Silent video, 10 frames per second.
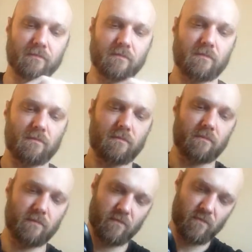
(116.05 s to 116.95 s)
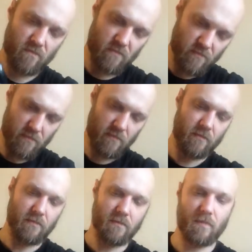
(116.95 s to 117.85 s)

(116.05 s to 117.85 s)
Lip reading: Nothing is said.